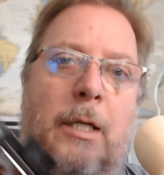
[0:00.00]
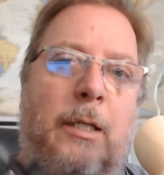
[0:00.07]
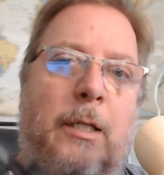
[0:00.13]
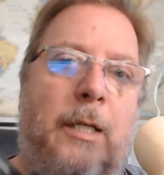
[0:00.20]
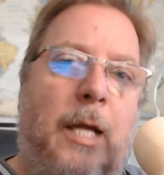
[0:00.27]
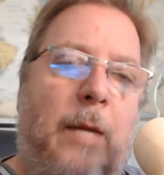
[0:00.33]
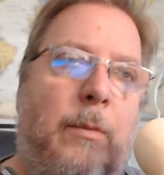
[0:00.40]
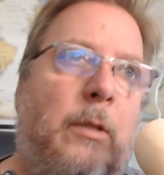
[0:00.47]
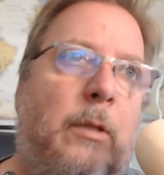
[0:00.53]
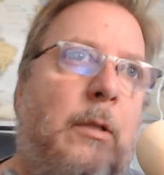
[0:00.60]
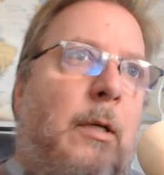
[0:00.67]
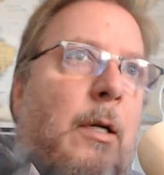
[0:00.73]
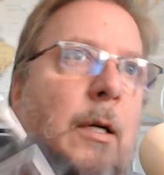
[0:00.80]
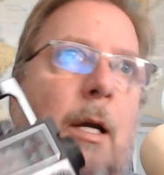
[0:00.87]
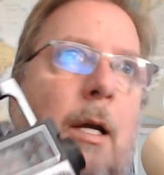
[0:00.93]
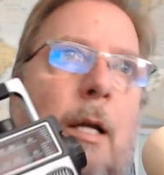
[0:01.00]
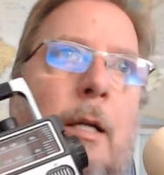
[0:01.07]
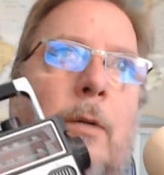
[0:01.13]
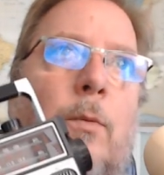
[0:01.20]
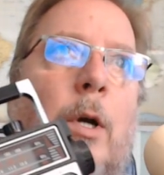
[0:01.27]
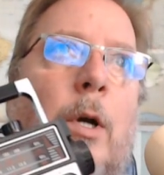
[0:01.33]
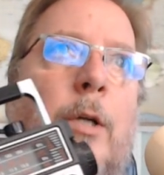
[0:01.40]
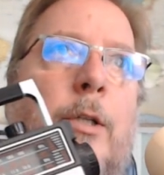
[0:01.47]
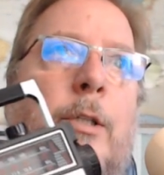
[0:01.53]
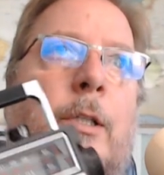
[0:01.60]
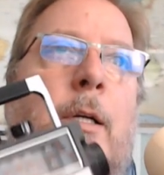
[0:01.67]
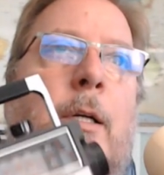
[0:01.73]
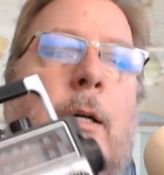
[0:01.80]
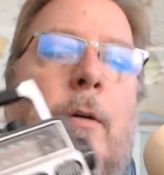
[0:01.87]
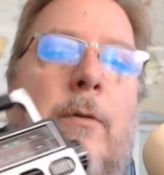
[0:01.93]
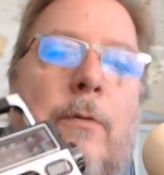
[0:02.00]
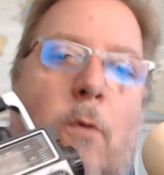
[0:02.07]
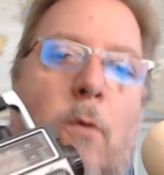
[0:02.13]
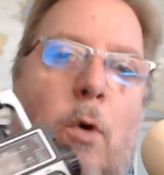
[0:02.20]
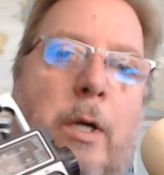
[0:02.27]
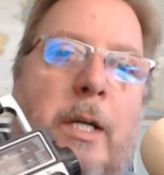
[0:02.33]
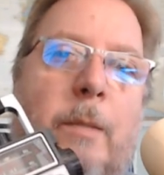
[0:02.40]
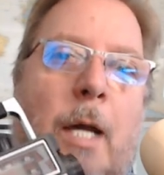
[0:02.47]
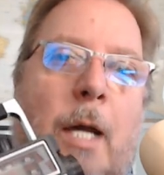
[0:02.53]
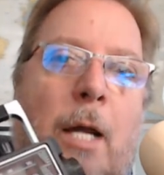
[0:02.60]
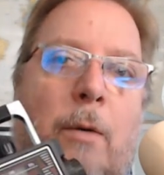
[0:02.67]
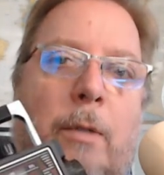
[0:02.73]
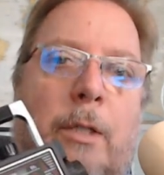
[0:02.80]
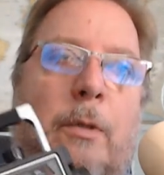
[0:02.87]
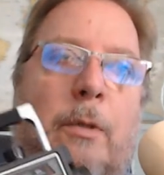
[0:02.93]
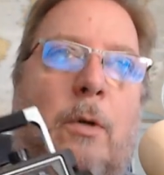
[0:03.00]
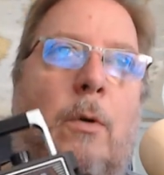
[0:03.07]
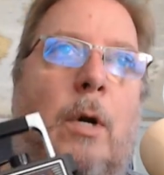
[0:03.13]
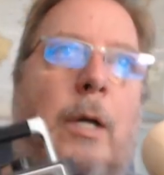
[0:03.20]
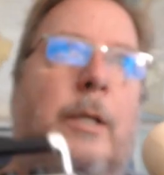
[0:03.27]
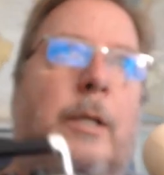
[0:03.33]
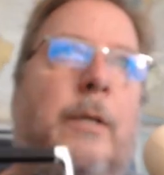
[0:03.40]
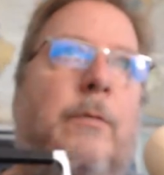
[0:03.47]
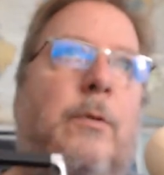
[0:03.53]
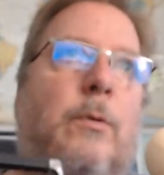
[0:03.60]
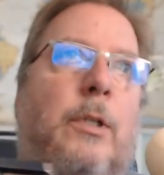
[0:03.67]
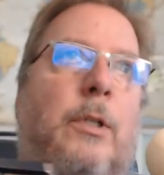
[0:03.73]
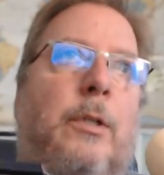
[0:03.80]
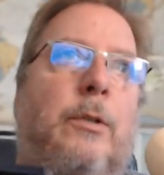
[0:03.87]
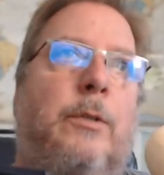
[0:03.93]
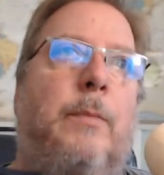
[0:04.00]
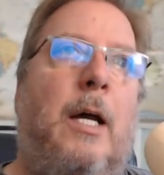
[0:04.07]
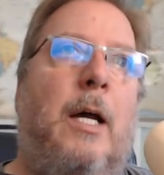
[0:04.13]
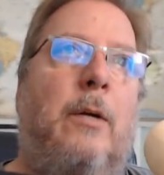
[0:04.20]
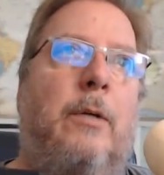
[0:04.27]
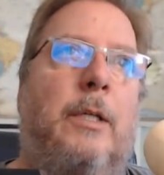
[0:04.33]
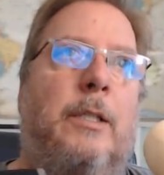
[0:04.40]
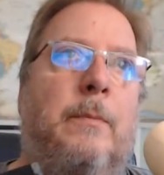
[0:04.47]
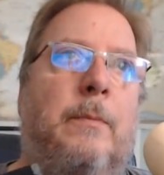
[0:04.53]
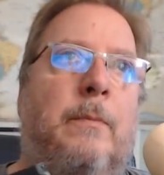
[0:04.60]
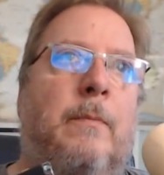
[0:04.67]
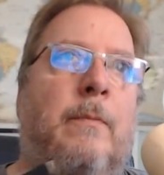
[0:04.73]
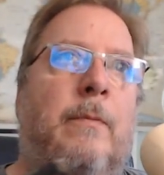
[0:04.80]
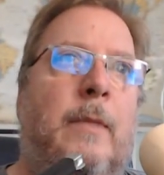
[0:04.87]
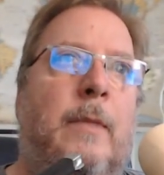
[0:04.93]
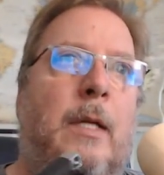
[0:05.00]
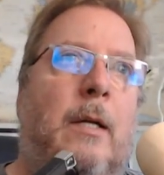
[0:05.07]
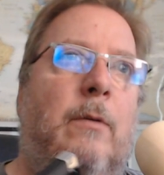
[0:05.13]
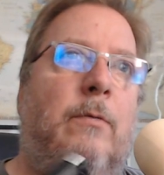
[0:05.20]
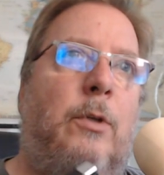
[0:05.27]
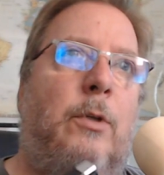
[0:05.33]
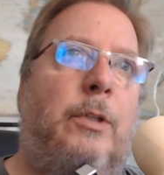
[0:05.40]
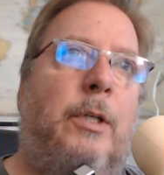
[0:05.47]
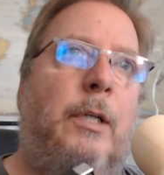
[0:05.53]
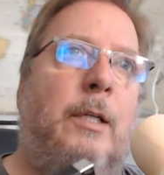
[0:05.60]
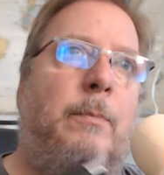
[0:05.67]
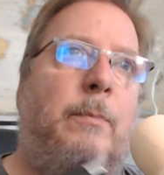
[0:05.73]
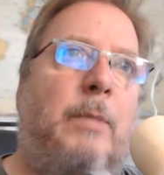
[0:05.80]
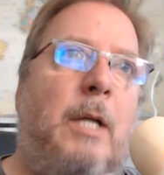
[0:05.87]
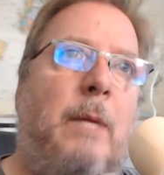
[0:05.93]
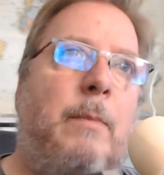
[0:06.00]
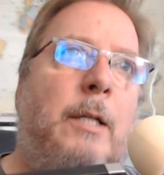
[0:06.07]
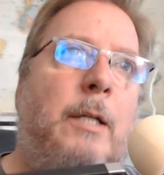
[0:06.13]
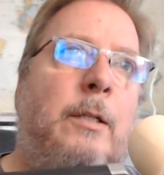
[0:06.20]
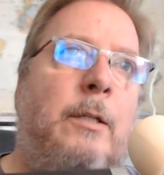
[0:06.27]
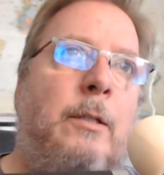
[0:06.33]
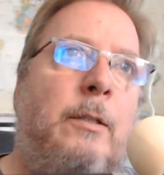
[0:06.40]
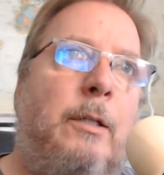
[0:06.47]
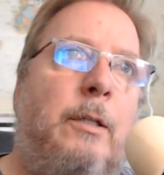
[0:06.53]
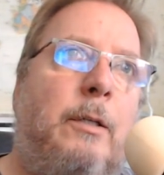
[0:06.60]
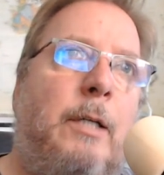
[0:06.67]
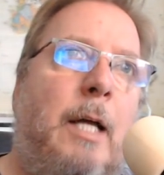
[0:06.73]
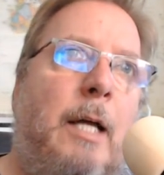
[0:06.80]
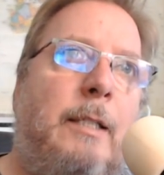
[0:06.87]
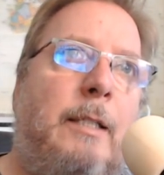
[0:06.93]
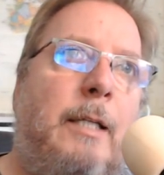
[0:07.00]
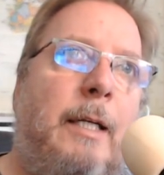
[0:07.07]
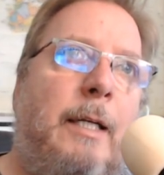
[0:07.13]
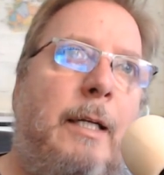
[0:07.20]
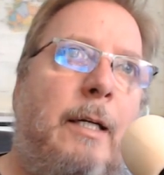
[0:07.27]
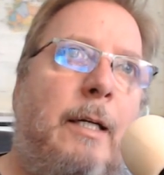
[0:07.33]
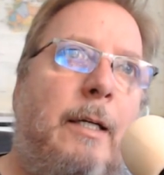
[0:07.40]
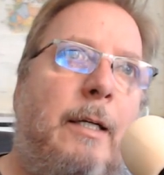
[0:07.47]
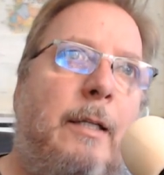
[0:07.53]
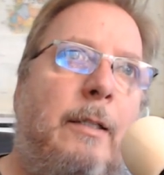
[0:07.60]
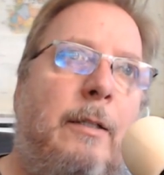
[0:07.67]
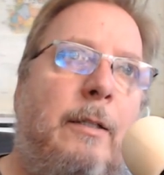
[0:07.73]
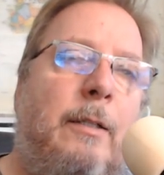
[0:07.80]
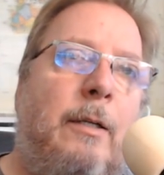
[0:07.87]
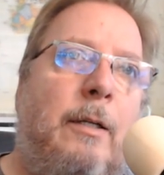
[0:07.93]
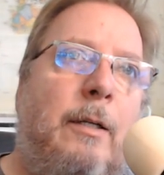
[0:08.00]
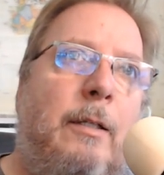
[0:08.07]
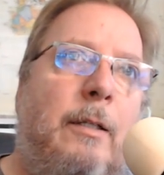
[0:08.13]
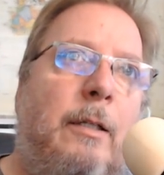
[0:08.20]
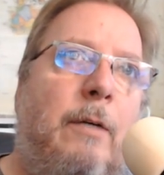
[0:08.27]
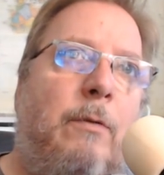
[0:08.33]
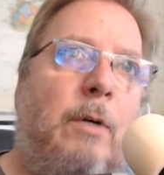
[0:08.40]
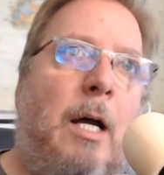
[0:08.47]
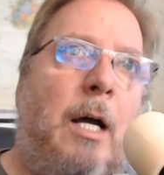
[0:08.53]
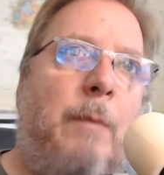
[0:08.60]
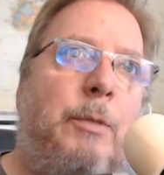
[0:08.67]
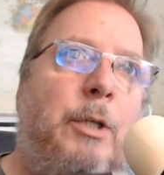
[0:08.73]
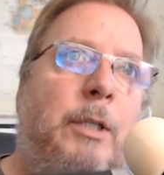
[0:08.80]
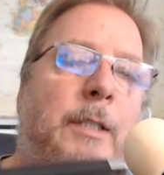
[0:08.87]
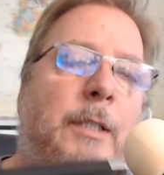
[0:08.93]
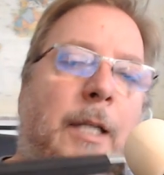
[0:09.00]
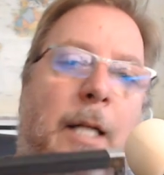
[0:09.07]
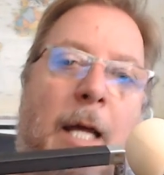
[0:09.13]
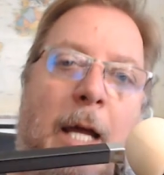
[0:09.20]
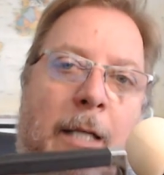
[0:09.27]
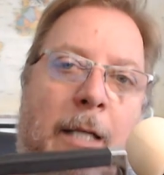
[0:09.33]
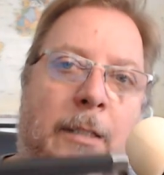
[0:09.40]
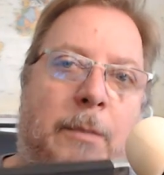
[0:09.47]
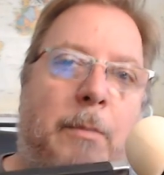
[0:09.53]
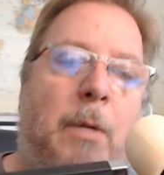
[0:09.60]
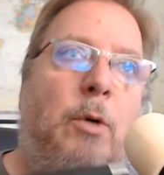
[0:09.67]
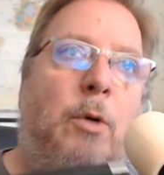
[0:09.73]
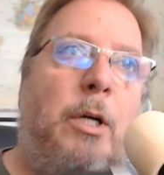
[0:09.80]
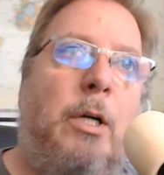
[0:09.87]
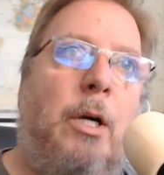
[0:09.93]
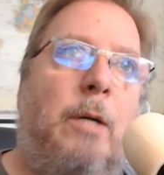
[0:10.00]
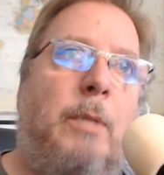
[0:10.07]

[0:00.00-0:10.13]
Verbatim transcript: the cable and it works. 4D batteries required if you want to use batteries. And of course, you got the play button, you got the uh, different options. It has memory card